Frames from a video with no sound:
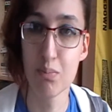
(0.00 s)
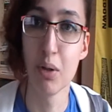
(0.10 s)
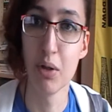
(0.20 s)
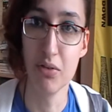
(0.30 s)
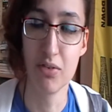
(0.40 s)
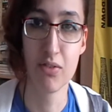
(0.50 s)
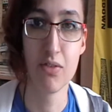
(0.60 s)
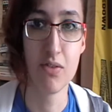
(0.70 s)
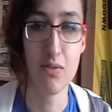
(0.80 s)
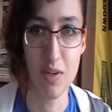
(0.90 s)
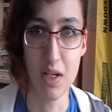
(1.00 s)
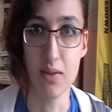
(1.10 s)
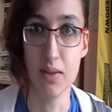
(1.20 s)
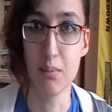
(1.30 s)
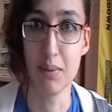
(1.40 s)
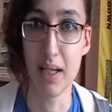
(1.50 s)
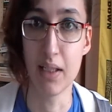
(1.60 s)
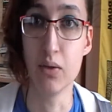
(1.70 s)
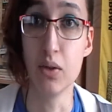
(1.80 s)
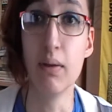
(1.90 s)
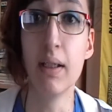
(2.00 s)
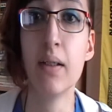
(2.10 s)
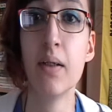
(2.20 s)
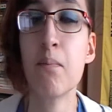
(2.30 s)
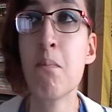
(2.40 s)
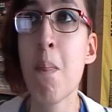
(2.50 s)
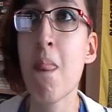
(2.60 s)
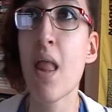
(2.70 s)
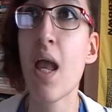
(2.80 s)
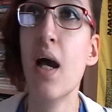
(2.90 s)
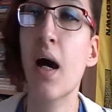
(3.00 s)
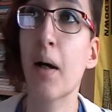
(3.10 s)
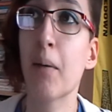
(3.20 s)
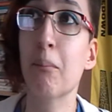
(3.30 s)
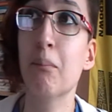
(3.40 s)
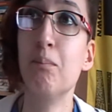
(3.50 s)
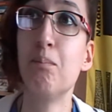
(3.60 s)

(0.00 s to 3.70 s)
both videos I'm planning on doing, um,